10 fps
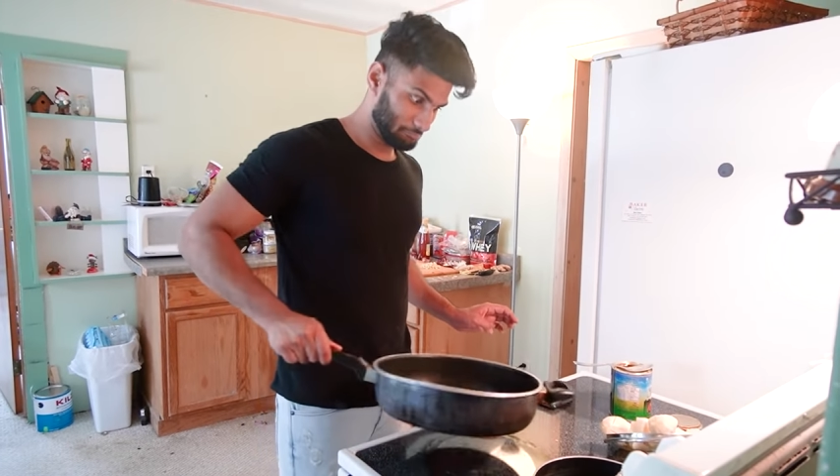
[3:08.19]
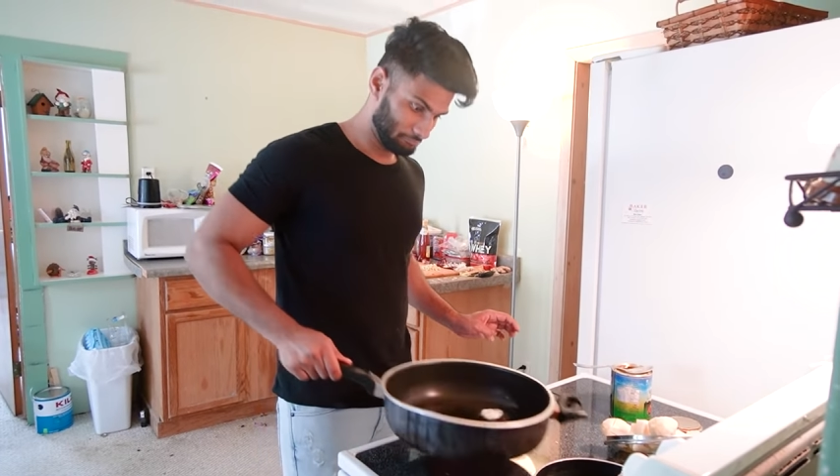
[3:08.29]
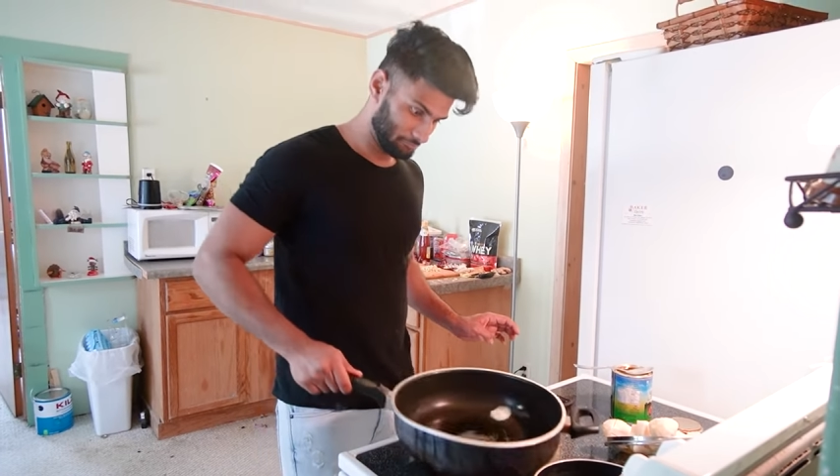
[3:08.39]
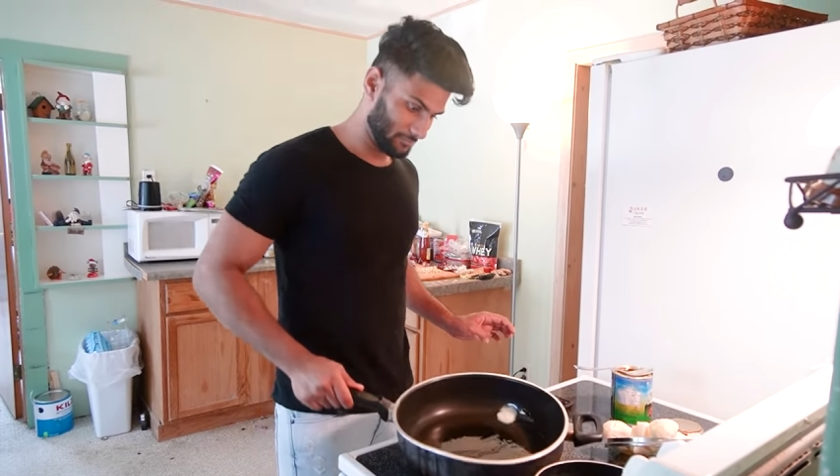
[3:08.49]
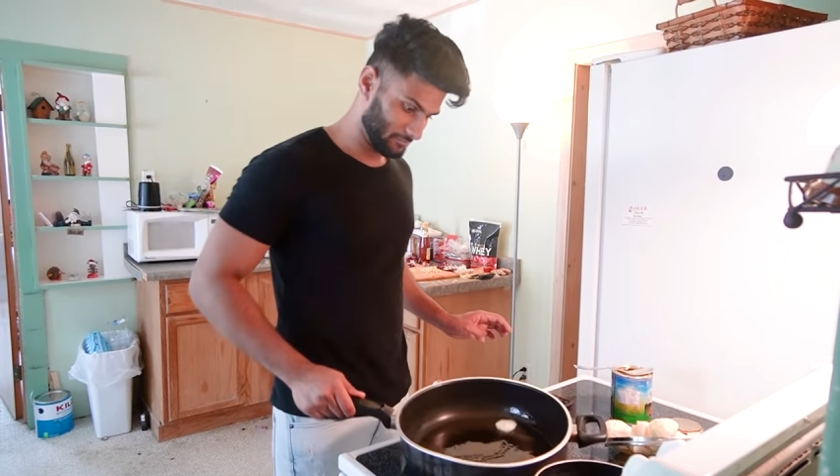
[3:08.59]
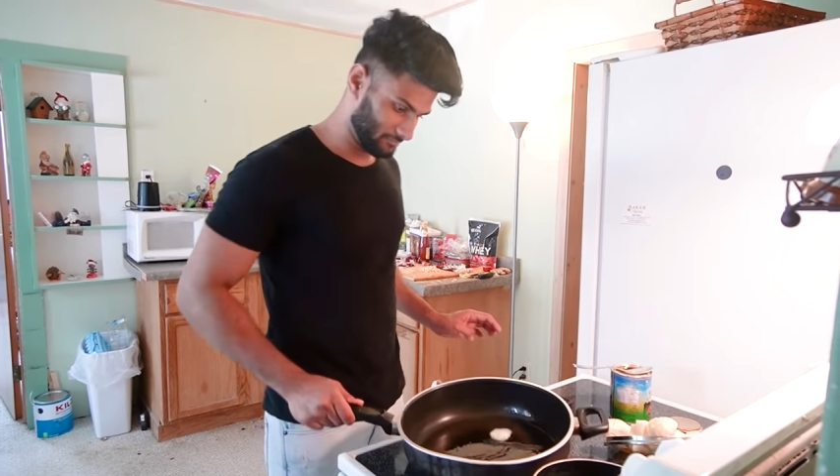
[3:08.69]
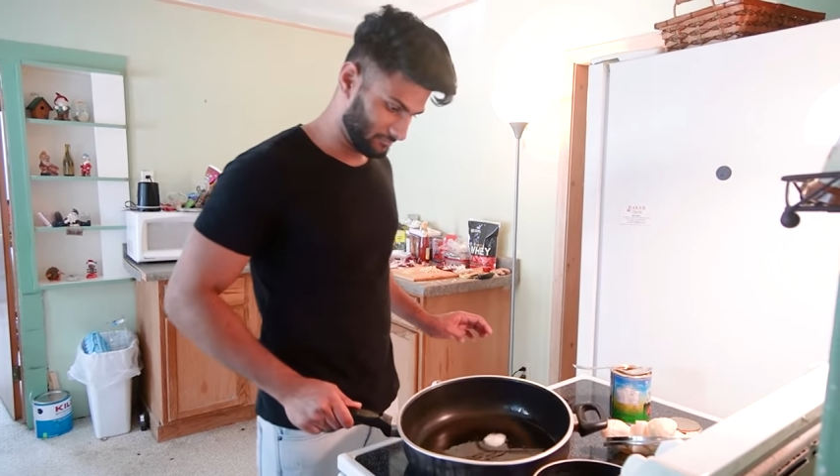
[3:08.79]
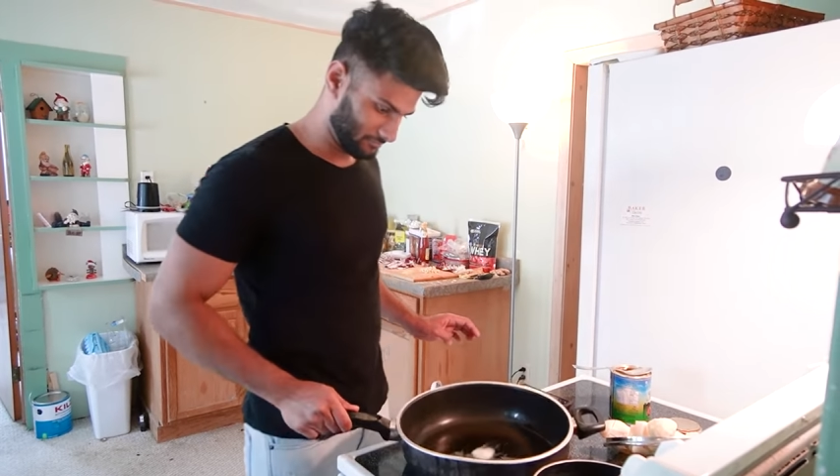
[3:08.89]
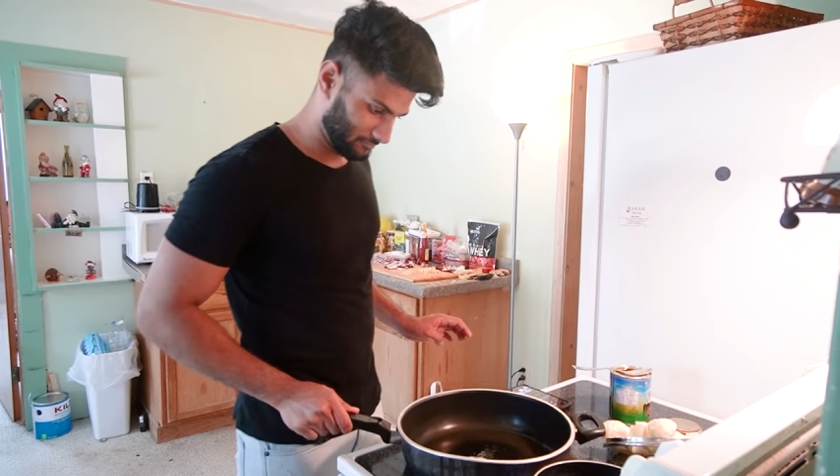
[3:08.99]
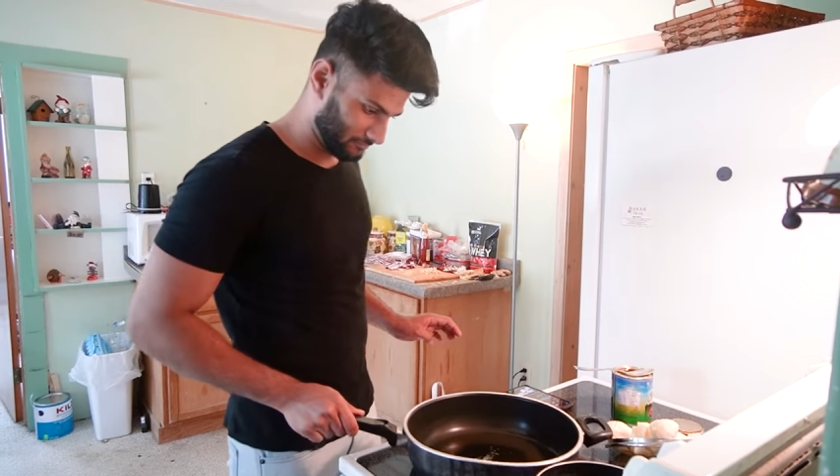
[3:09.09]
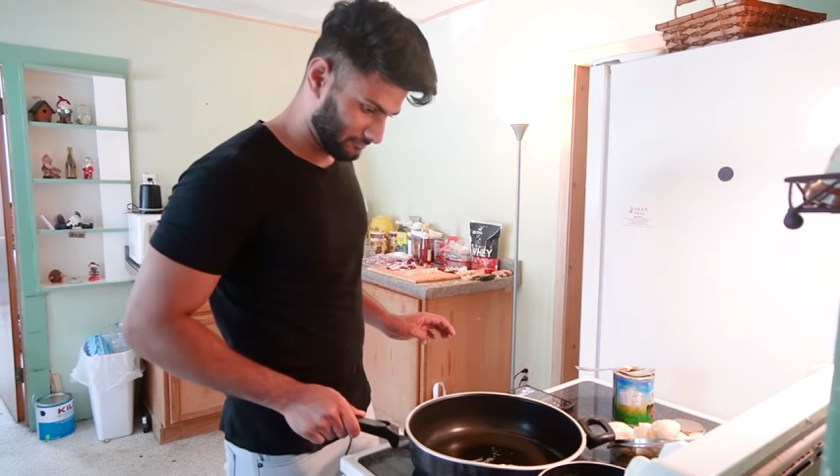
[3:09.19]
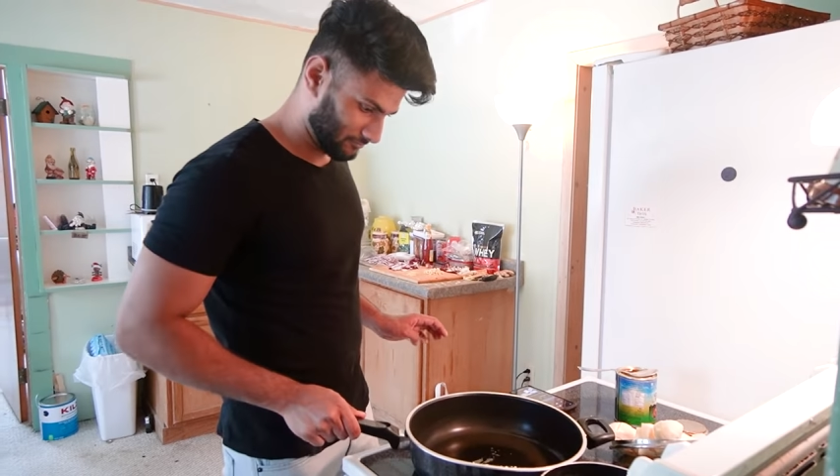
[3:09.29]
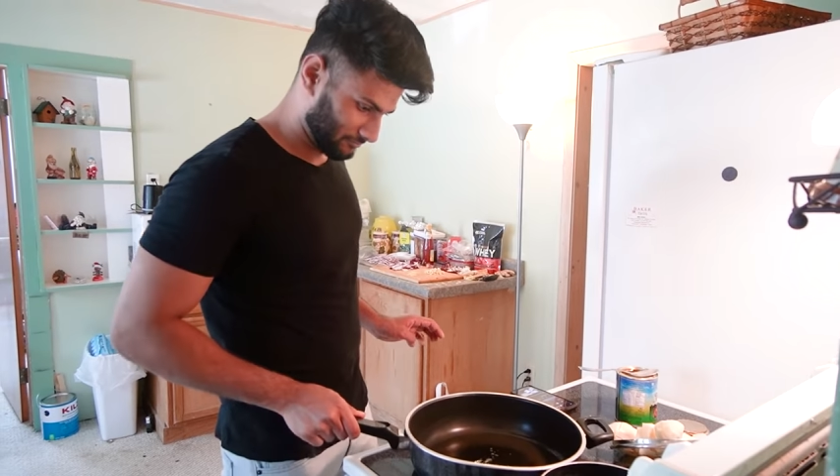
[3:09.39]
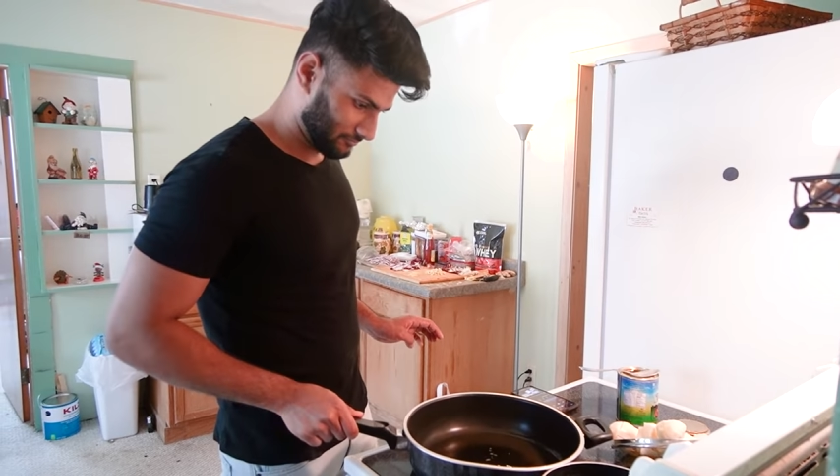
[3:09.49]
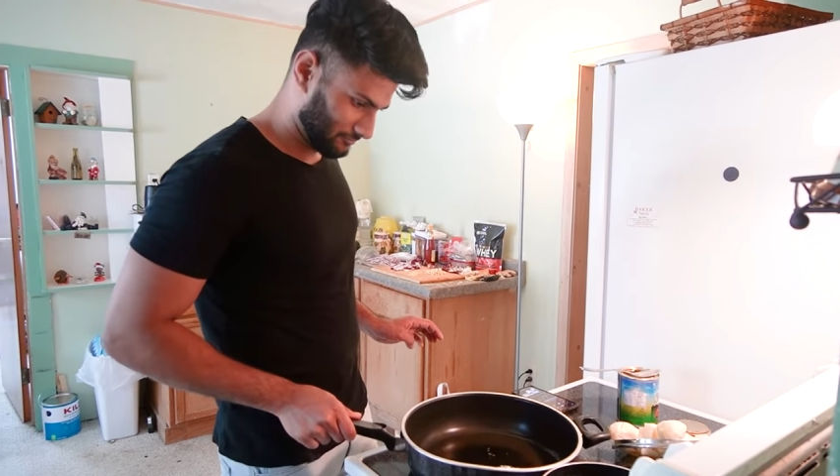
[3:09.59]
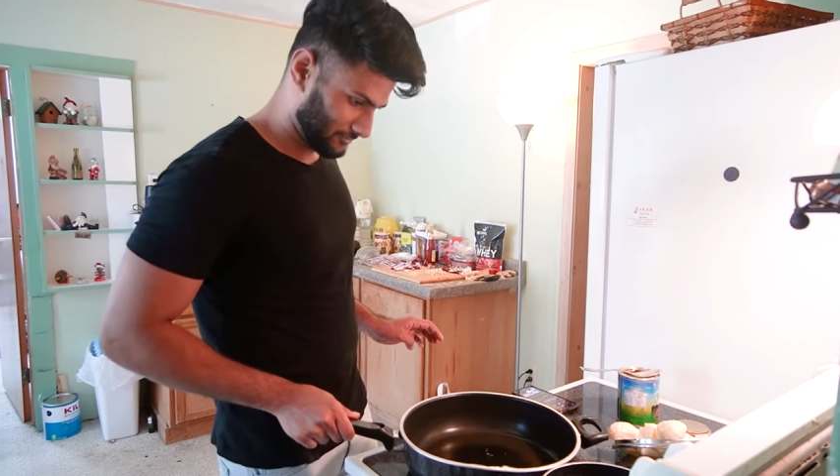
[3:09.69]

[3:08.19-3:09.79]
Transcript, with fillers: I saw it next to the butter,